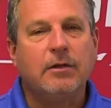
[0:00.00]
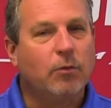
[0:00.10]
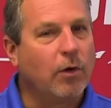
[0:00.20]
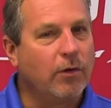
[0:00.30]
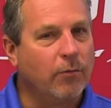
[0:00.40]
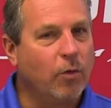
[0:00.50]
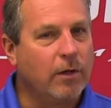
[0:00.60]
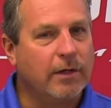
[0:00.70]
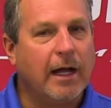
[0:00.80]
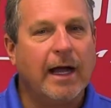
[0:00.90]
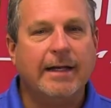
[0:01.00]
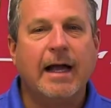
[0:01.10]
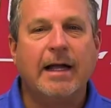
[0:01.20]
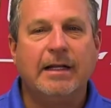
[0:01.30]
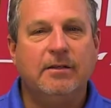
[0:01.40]
we're, we're in high
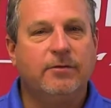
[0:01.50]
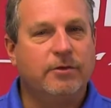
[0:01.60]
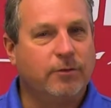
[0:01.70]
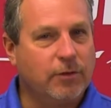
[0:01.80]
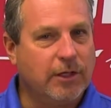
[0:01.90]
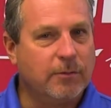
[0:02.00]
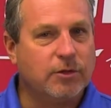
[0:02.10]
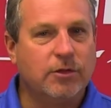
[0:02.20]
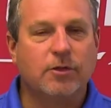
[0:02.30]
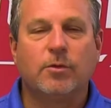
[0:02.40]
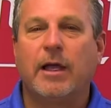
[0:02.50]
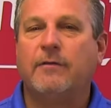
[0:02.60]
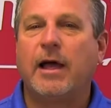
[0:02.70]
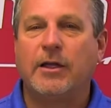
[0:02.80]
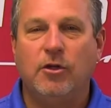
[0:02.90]
90s for temperatures, we
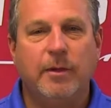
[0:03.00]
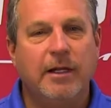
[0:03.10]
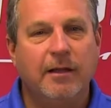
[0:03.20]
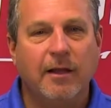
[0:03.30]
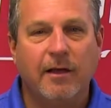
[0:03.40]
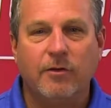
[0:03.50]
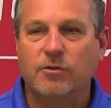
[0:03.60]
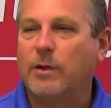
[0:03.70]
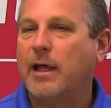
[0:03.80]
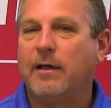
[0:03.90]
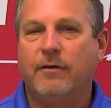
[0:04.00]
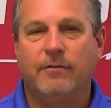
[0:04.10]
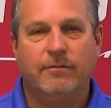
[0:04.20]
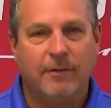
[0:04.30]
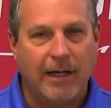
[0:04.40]
have high humidity levels, we
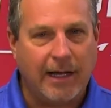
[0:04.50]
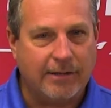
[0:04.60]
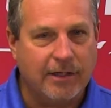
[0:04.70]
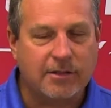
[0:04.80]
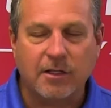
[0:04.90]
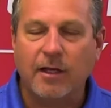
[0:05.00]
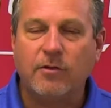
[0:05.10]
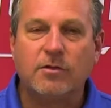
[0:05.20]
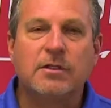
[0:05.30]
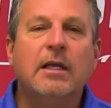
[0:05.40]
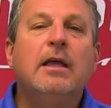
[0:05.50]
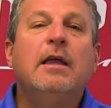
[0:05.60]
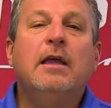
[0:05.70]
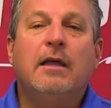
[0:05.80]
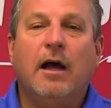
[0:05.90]
have high dust levels.
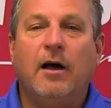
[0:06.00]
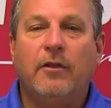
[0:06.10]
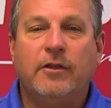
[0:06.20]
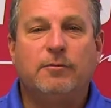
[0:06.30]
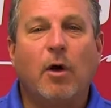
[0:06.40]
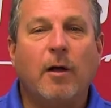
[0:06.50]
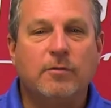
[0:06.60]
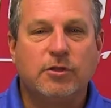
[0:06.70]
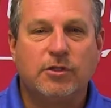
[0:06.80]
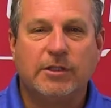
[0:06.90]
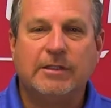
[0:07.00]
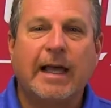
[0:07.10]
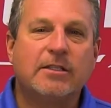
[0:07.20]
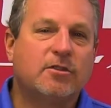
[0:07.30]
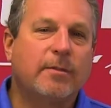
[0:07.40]
Uh, these problems just
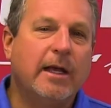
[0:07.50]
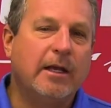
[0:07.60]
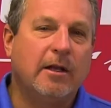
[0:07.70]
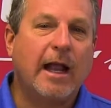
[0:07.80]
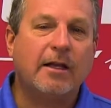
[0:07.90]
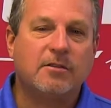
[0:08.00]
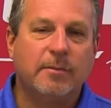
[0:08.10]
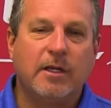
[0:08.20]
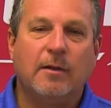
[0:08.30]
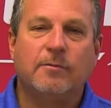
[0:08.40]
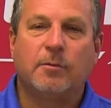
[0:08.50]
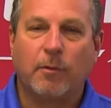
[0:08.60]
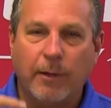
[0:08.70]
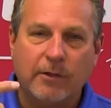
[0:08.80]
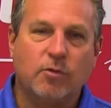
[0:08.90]
exacerbate and it actually becomes a
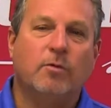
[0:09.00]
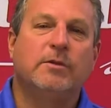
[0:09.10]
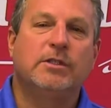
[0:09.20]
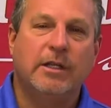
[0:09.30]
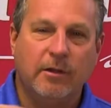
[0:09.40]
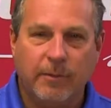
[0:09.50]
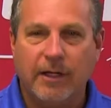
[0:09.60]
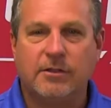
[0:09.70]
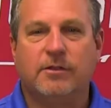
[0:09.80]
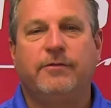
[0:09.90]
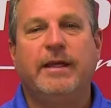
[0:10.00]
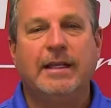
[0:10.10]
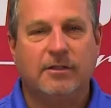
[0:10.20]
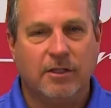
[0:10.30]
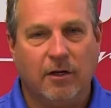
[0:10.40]
perpetual machine that begins to feed
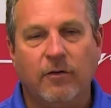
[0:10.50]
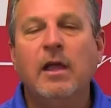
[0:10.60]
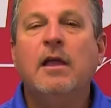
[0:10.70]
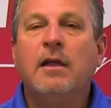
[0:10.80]
itself.